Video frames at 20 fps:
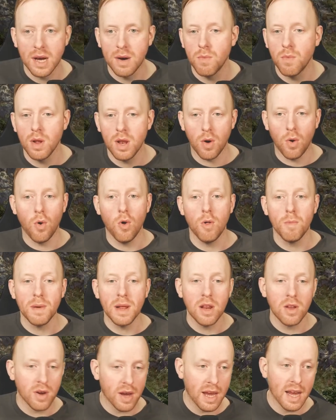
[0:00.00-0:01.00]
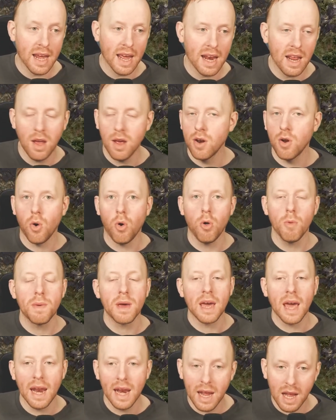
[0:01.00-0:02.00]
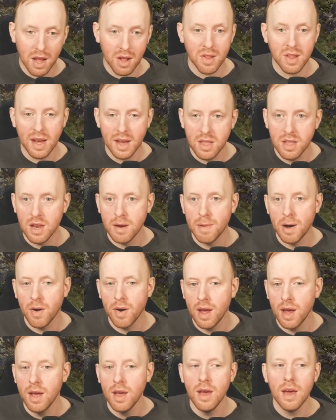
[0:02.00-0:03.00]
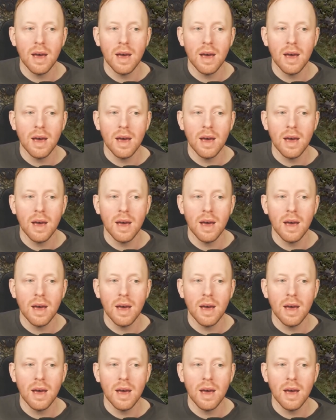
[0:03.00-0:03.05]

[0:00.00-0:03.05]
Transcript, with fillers: out, we'll all be looking at it and all be getting excited about it.